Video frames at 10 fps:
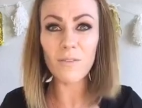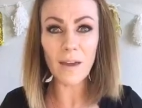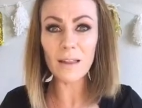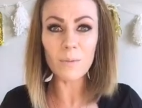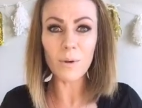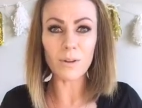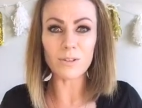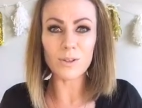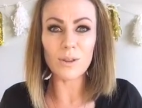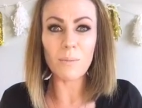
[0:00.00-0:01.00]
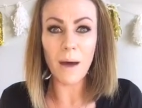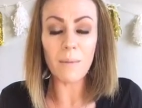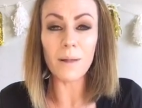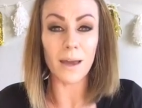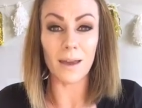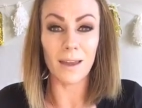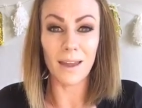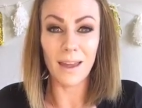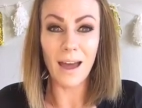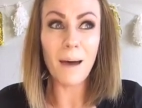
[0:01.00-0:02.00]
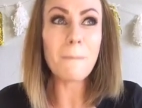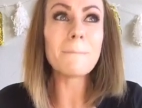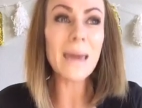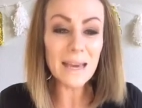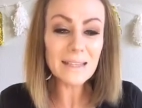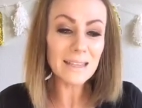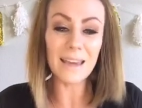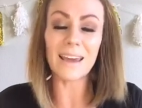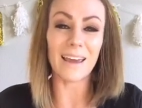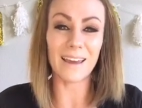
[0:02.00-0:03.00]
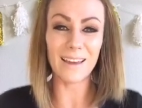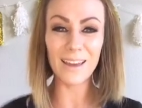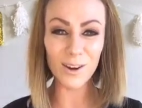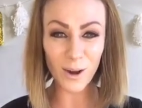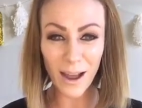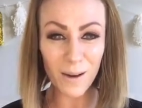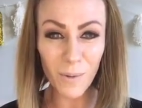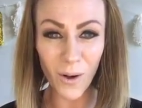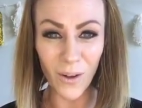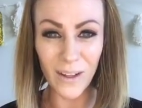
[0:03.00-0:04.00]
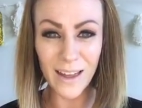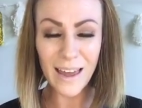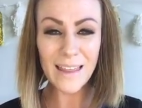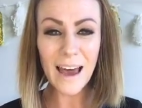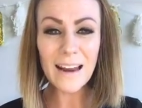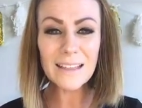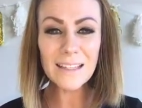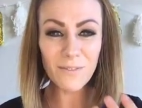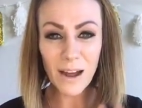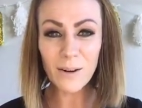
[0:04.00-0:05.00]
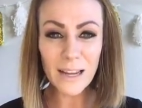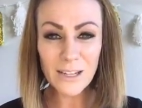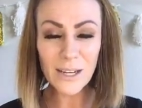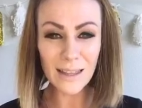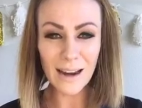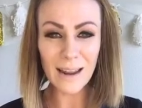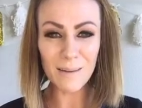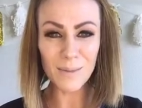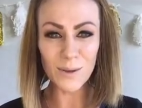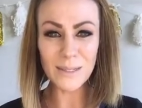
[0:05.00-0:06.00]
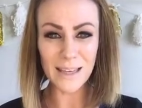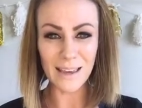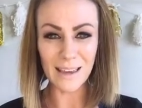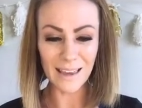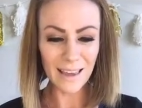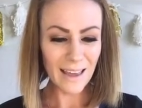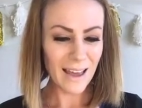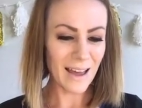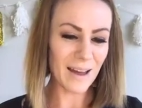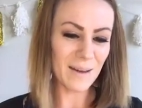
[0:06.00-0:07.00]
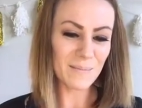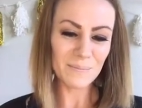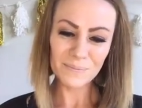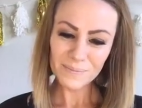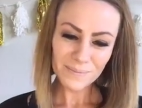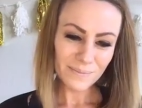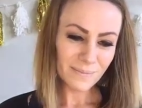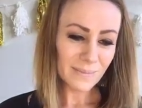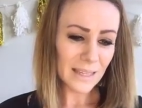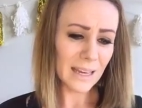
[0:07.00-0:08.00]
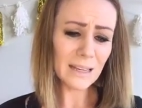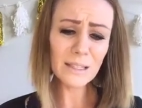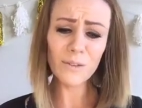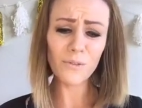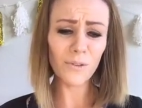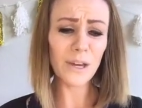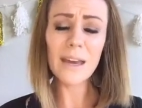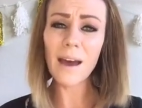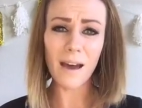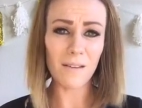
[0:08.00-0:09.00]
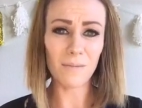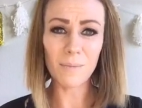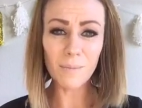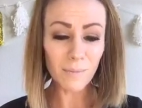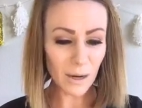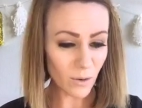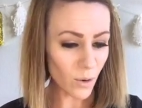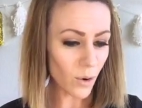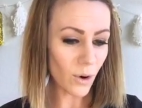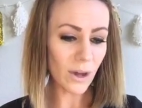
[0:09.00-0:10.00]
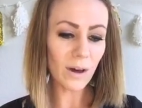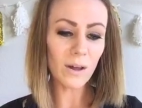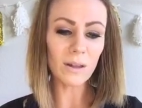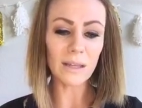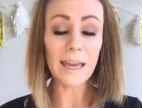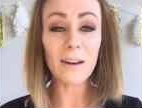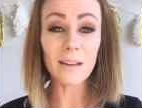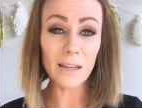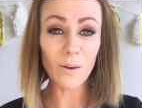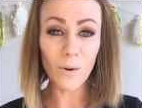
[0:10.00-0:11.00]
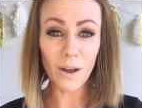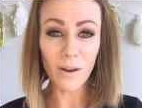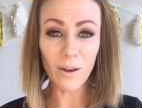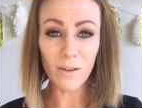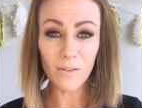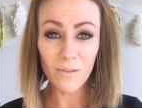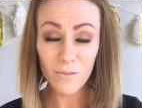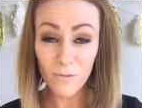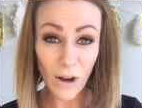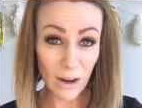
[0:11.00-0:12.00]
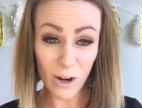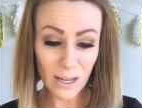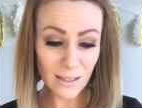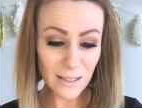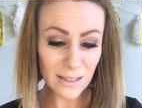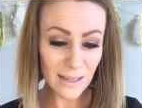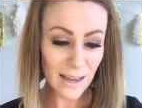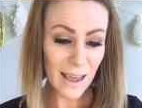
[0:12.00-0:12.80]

available to the public. Amazing, incredible. That is the foundation that I am using. Um, it is free of mineral oil, lanolin oil, fragrance